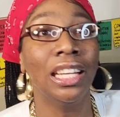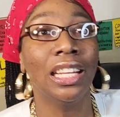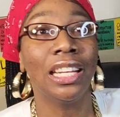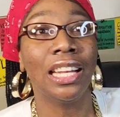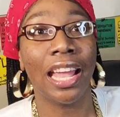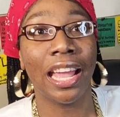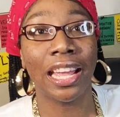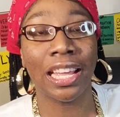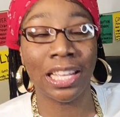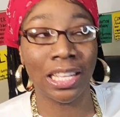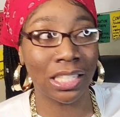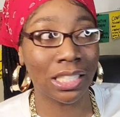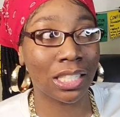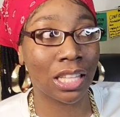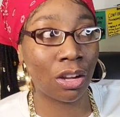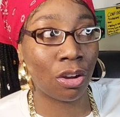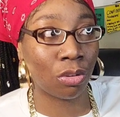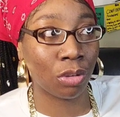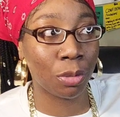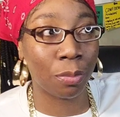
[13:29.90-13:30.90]
That is
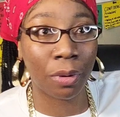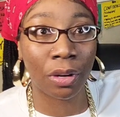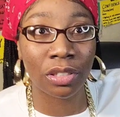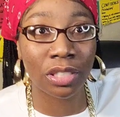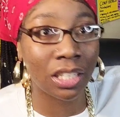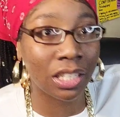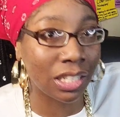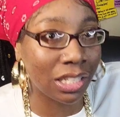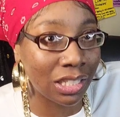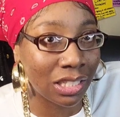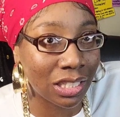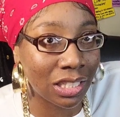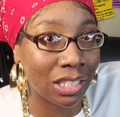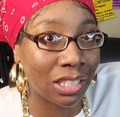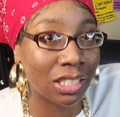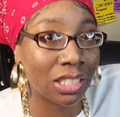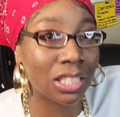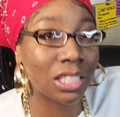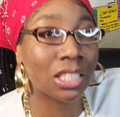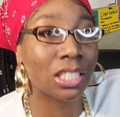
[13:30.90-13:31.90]
the only person didn't
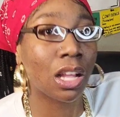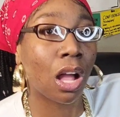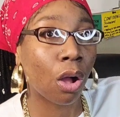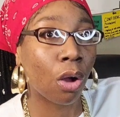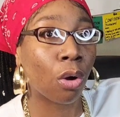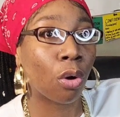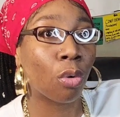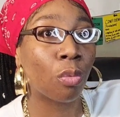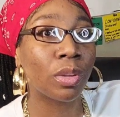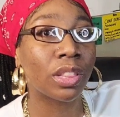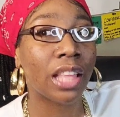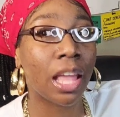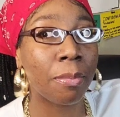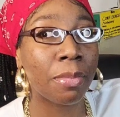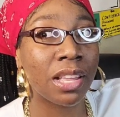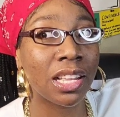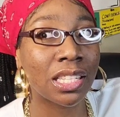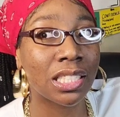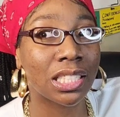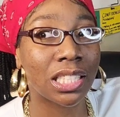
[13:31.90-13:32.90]
sin. So, with that
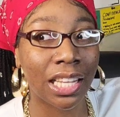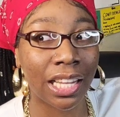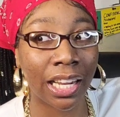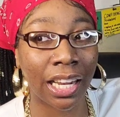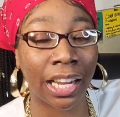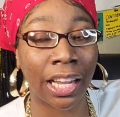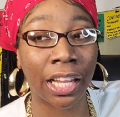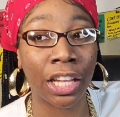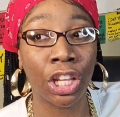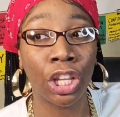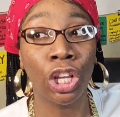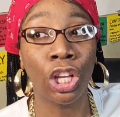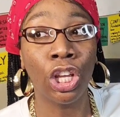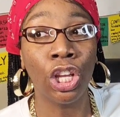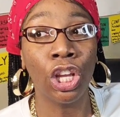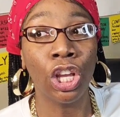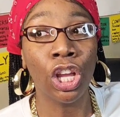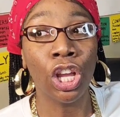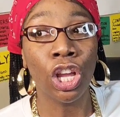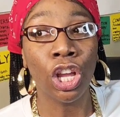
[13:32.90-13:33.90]
being said,
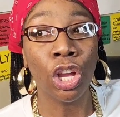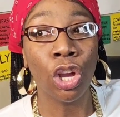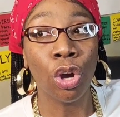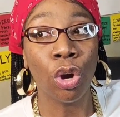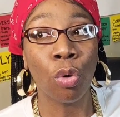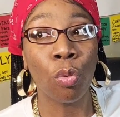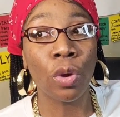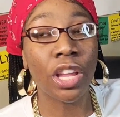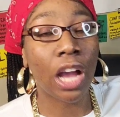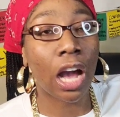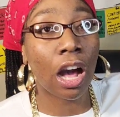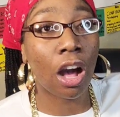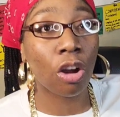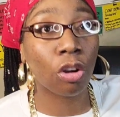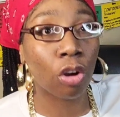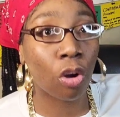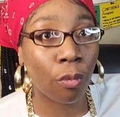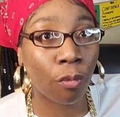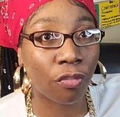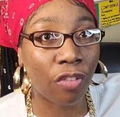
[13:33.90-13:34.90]
we all
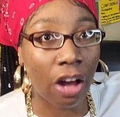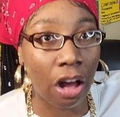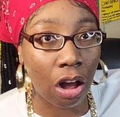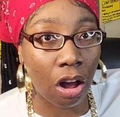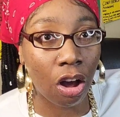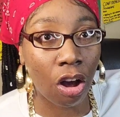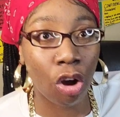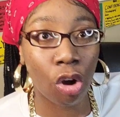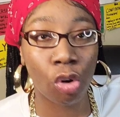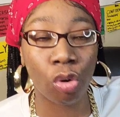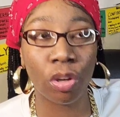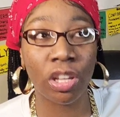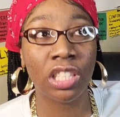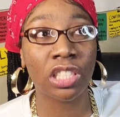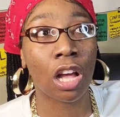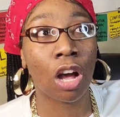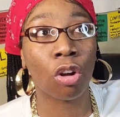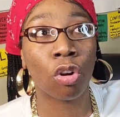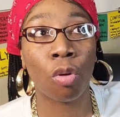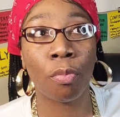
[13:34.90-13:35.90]
gonna fall.
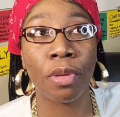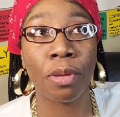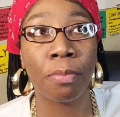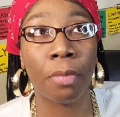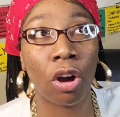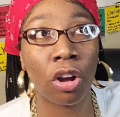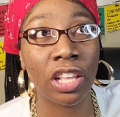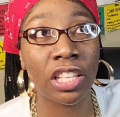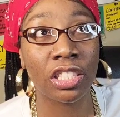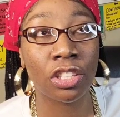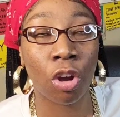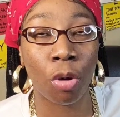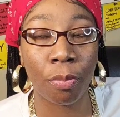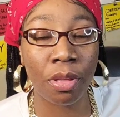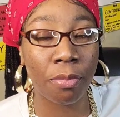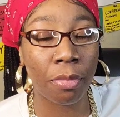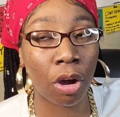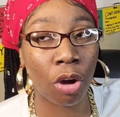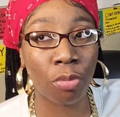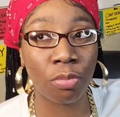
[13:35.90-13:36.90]
It's all gonna be it's gonna
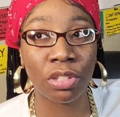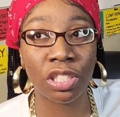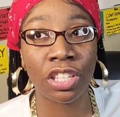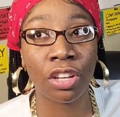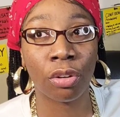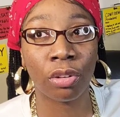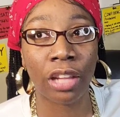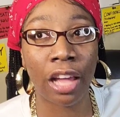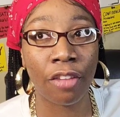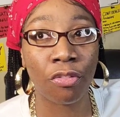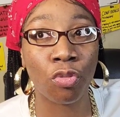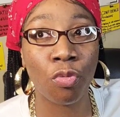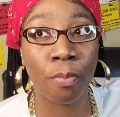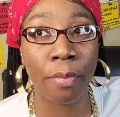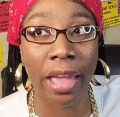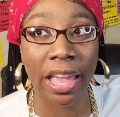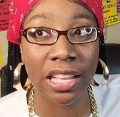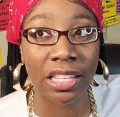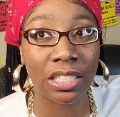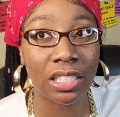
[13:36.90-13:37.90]
be moments in your life. You
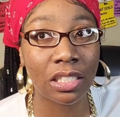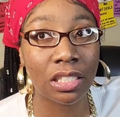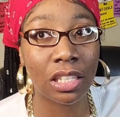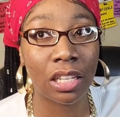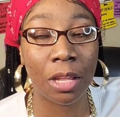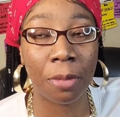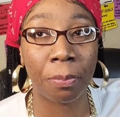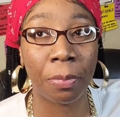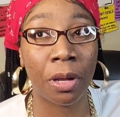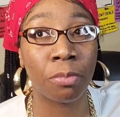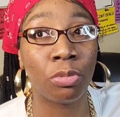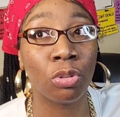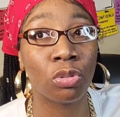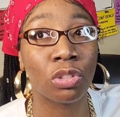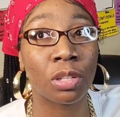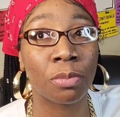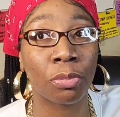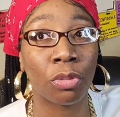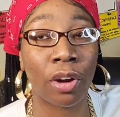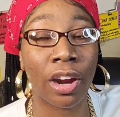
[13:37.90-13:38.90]
may slip up, do
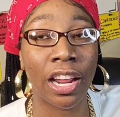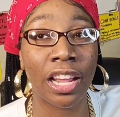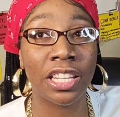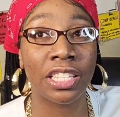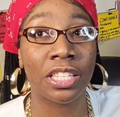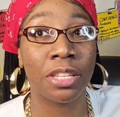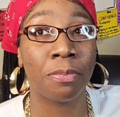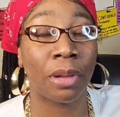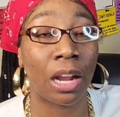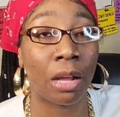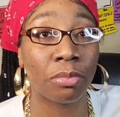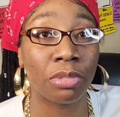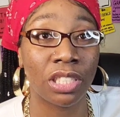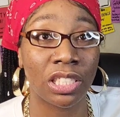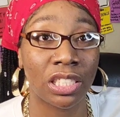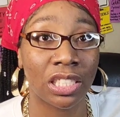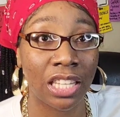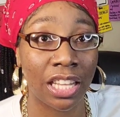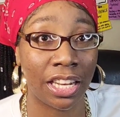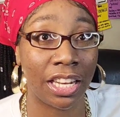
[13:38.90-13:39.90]
some crazy, but I'm
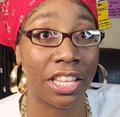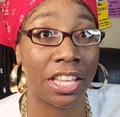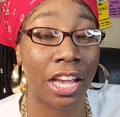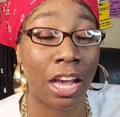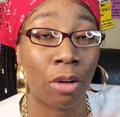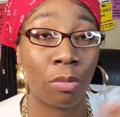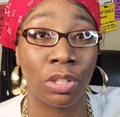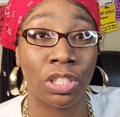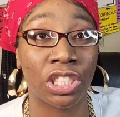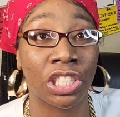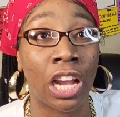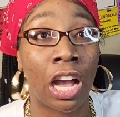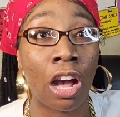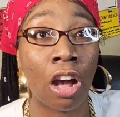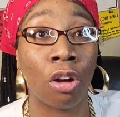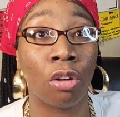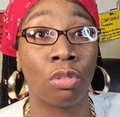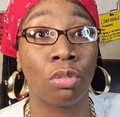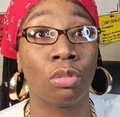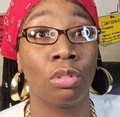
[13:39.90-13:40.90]
just telling y'all what
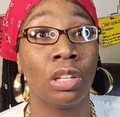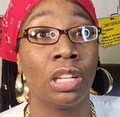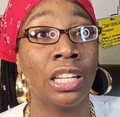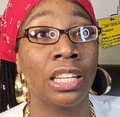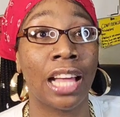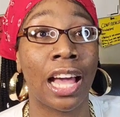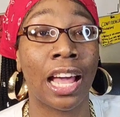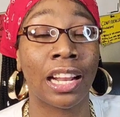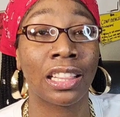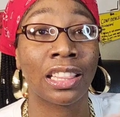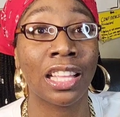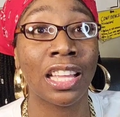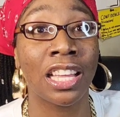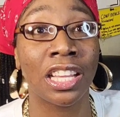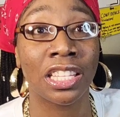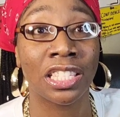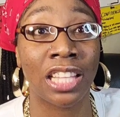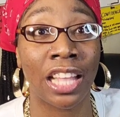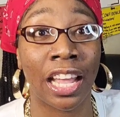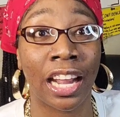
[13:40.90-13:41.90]
y'all a lot of
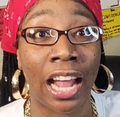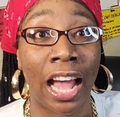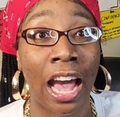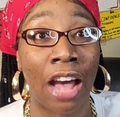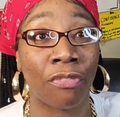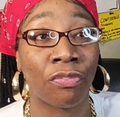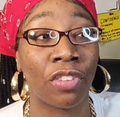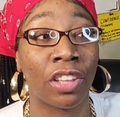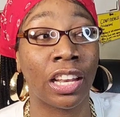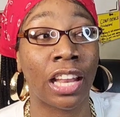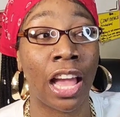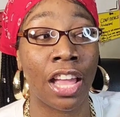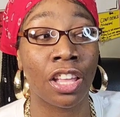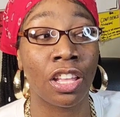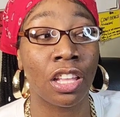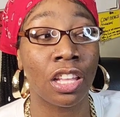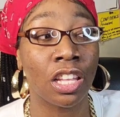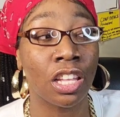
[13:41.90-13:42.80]
things that I feel like